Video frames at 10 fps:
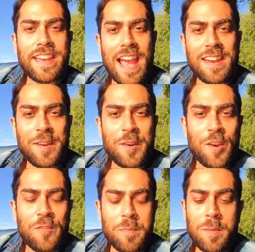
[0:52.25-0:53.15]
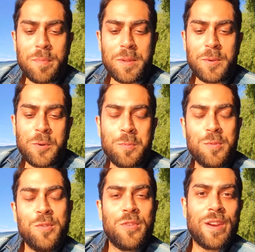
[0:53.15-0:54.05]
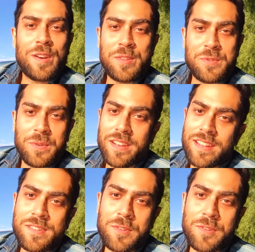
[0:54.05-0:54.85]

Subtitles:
category of people who move here in Sweden.